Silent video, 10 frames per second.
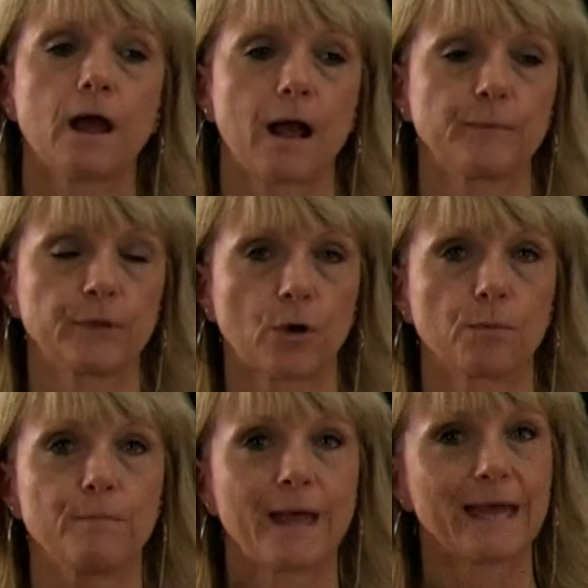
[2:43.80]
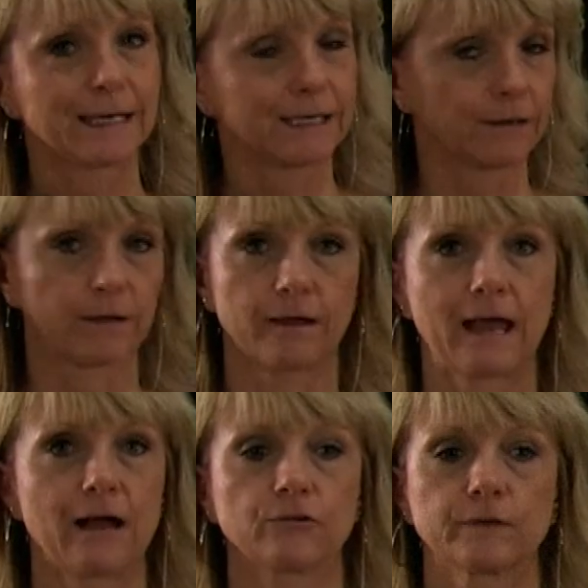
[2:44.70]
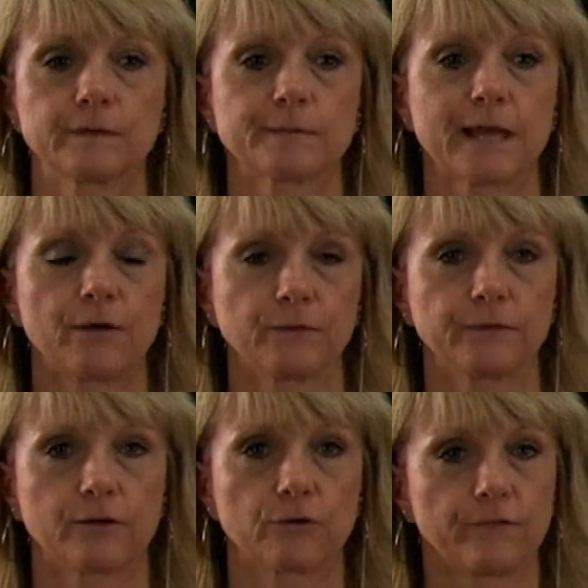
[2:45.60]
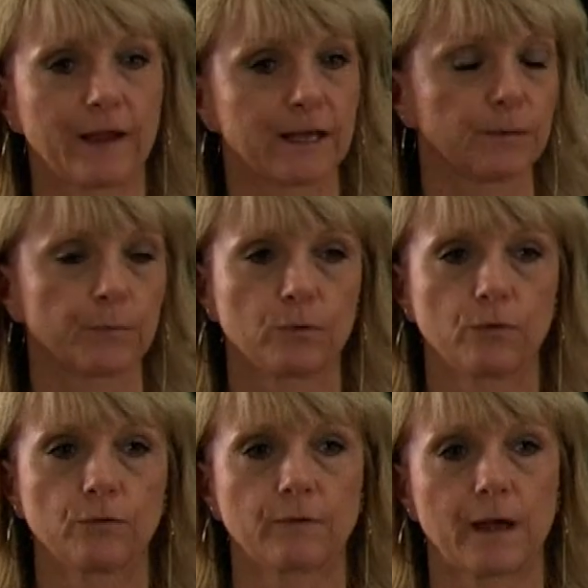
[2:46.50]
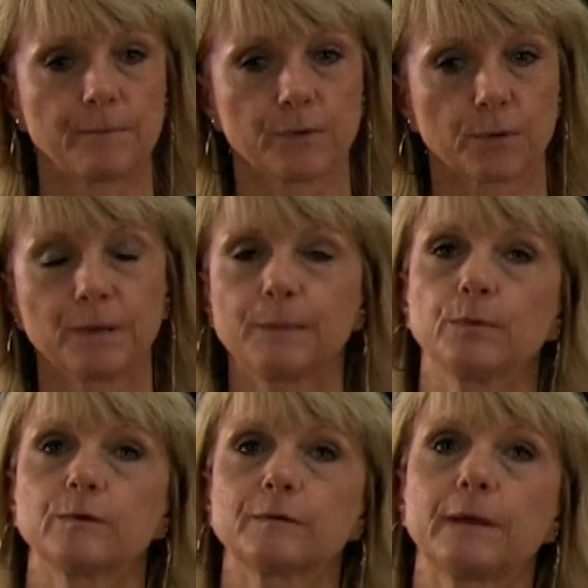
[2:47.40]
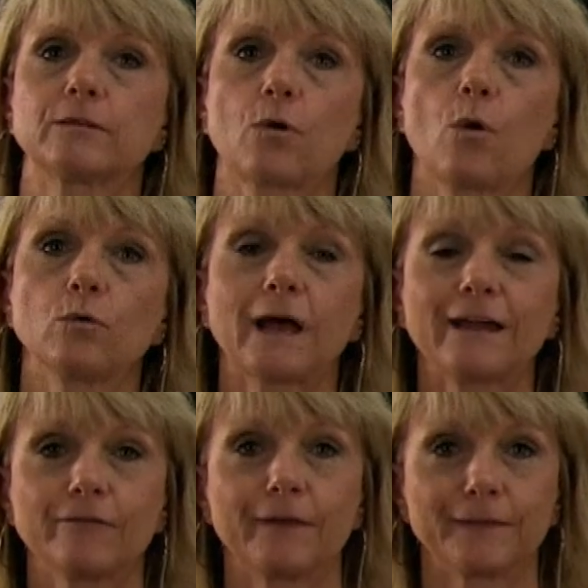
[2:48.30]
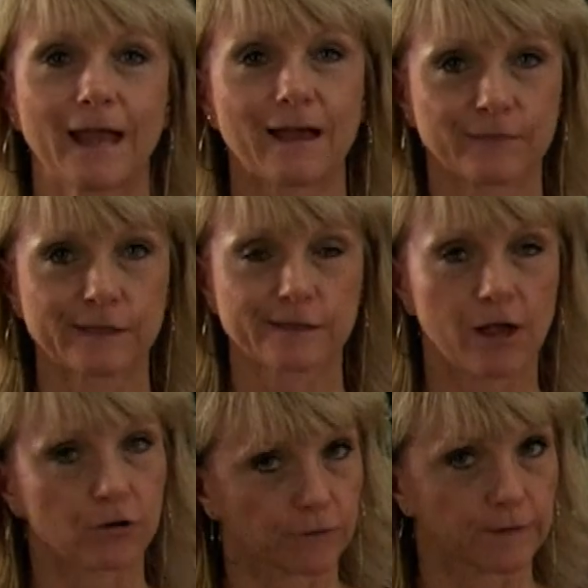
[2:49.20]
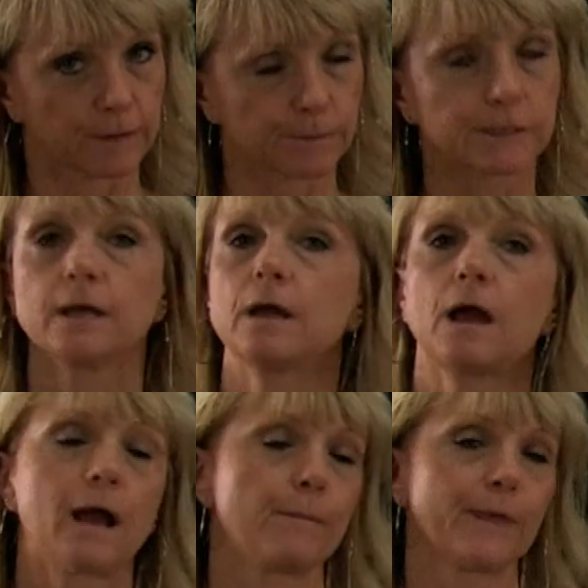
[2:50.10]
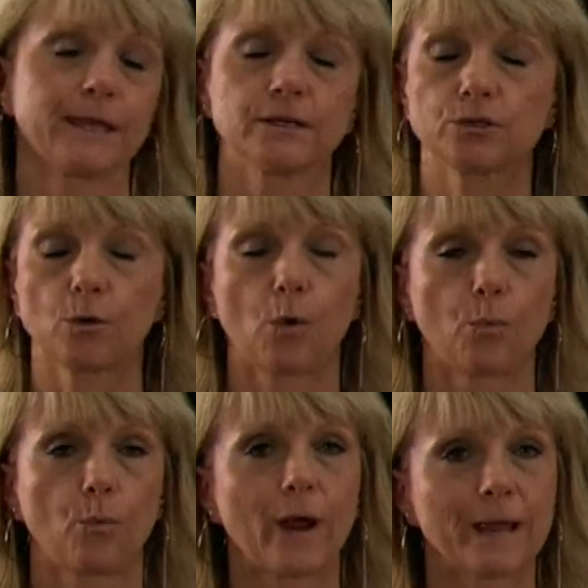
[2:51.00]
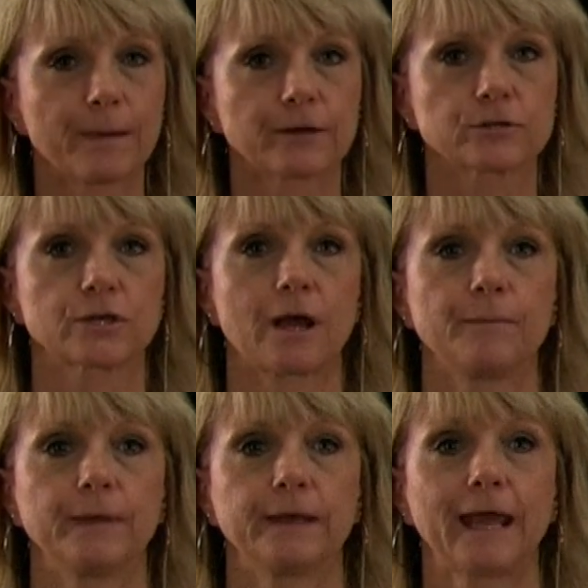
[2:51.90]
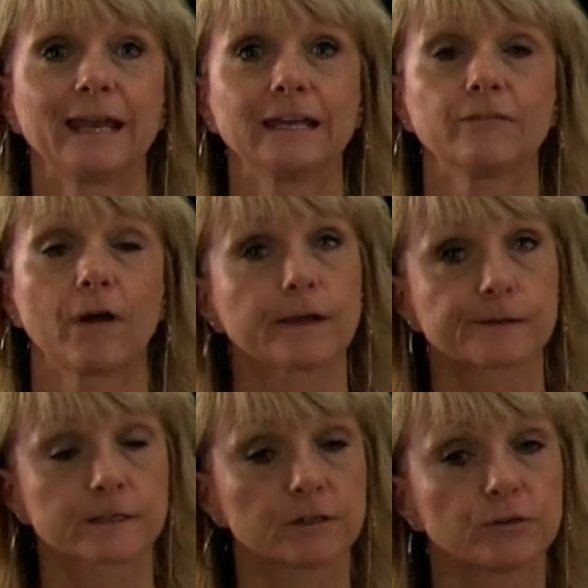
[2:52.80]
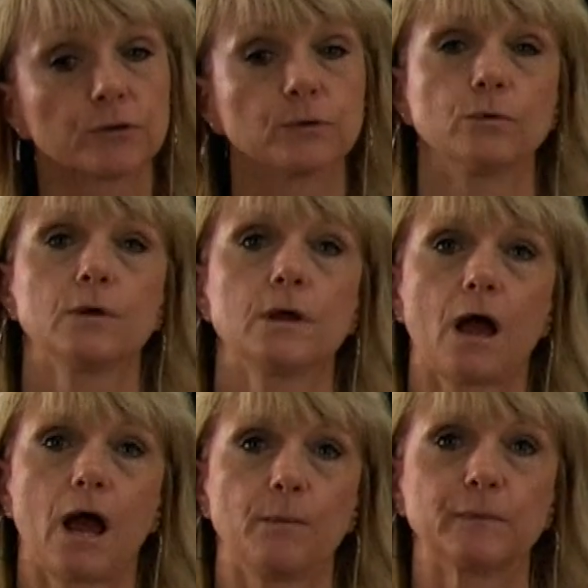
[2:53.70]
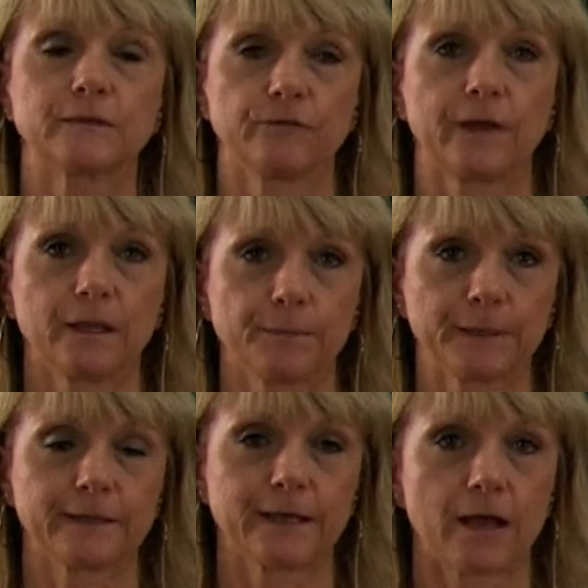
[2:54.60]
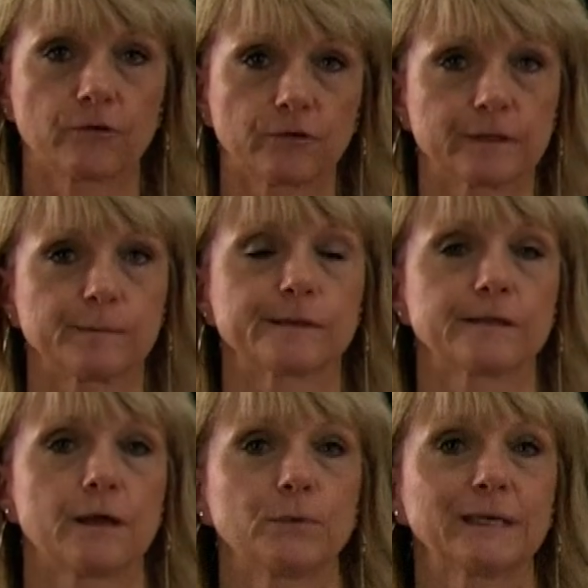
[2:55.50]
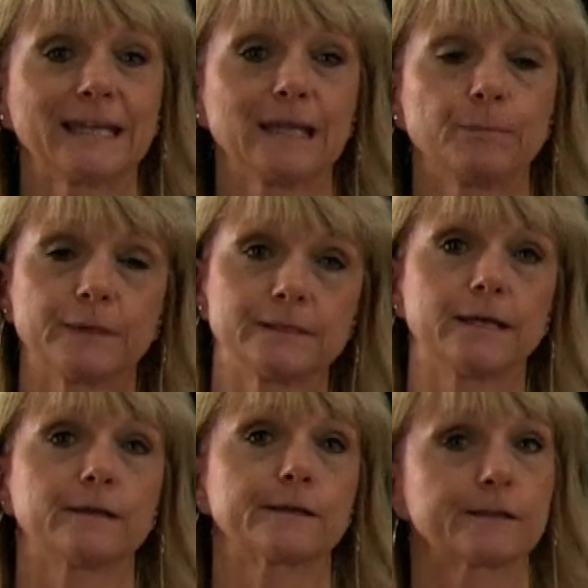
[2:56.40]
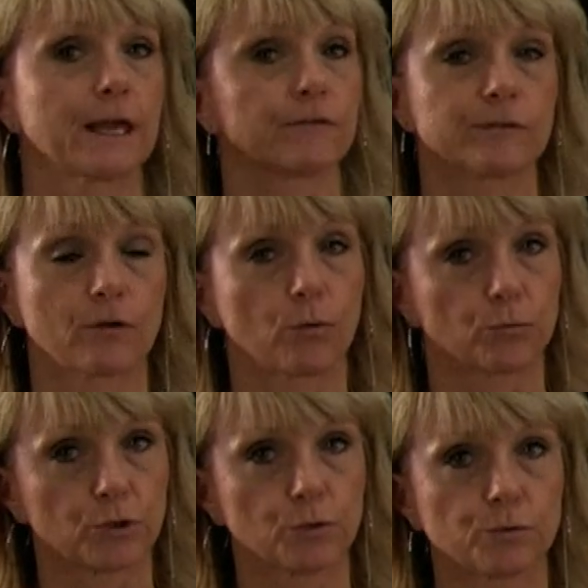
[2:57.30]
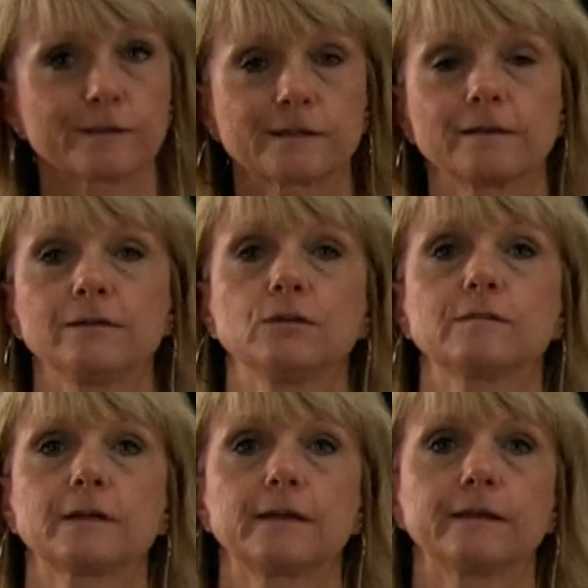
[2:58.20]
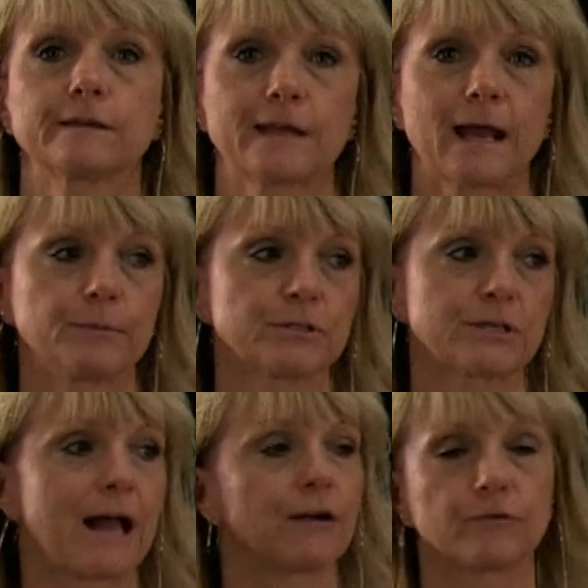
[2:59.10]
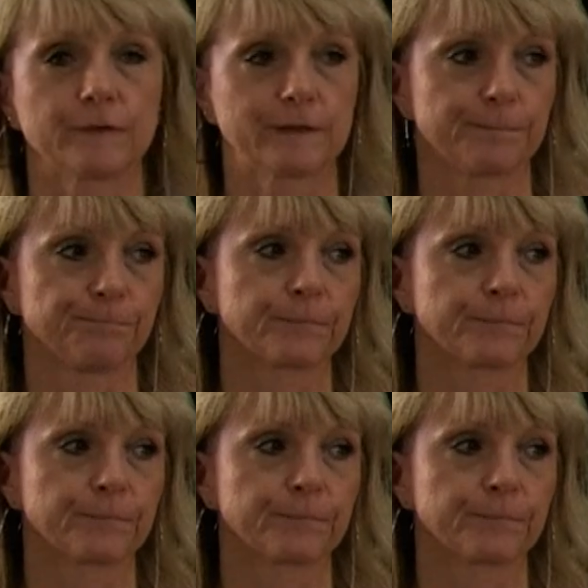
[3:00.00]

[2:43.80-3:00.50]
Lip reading: There are many algorithms out that are available. There are people who spend their whole life on these algorithms. They can do a way better job than any of us can do with developing the algorithms that would keep the data safe. So use an established algorithm.